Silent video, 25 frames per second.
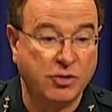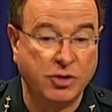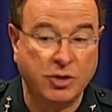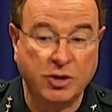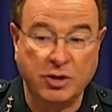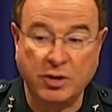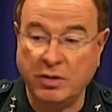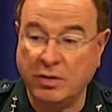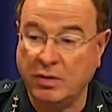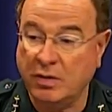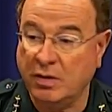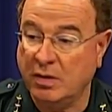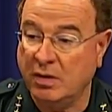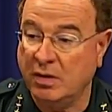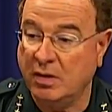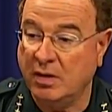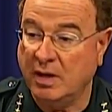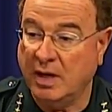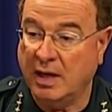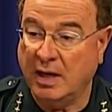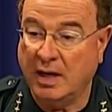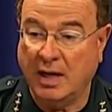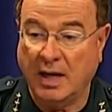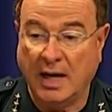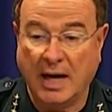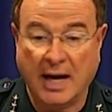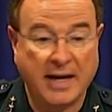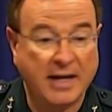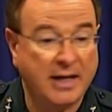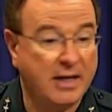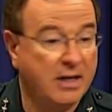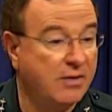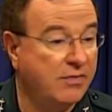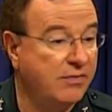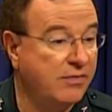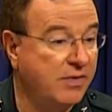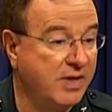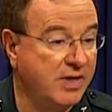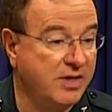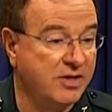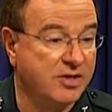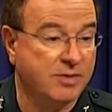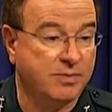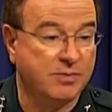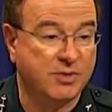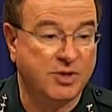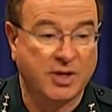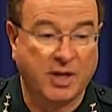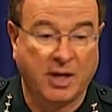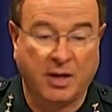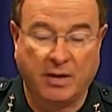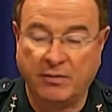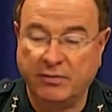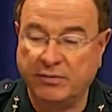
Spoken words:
you? And he defends himself.